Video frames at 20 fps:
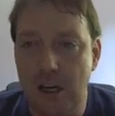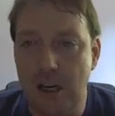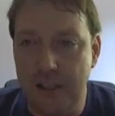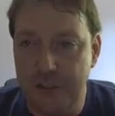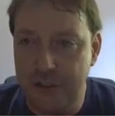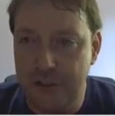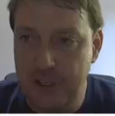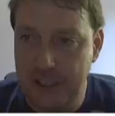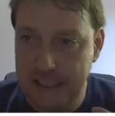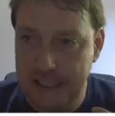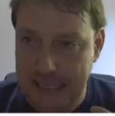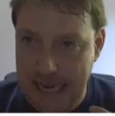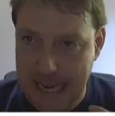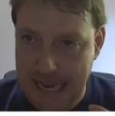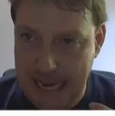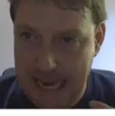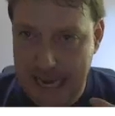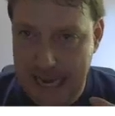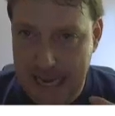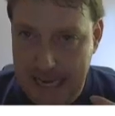It's just
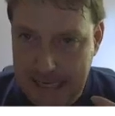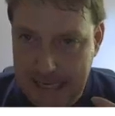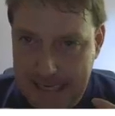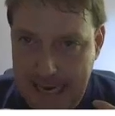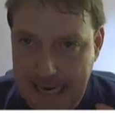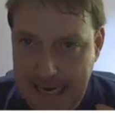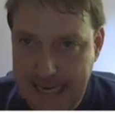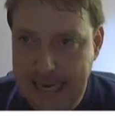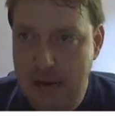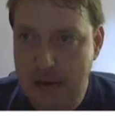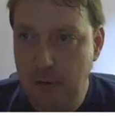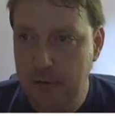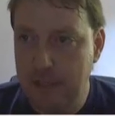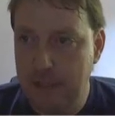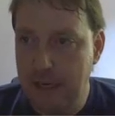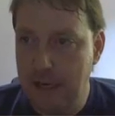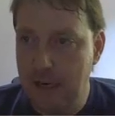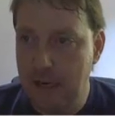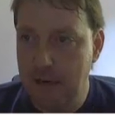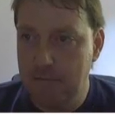getting out
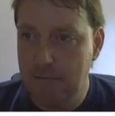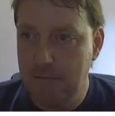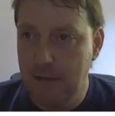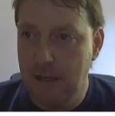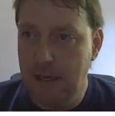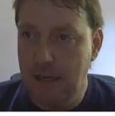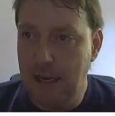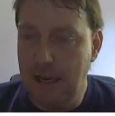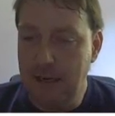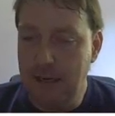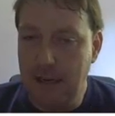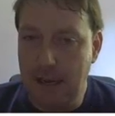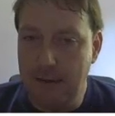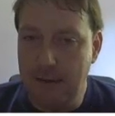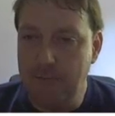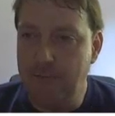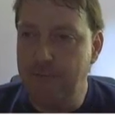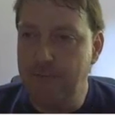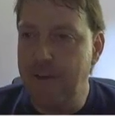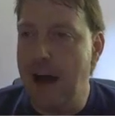there and
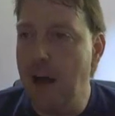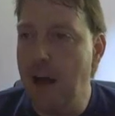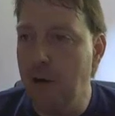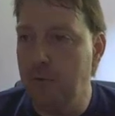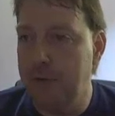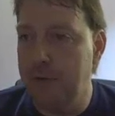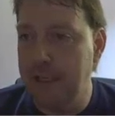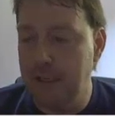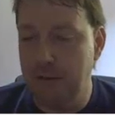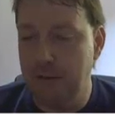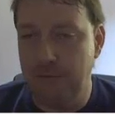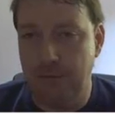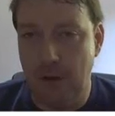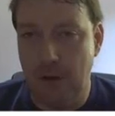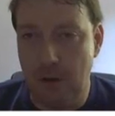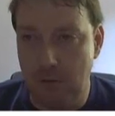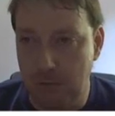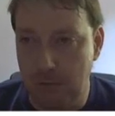following the flow,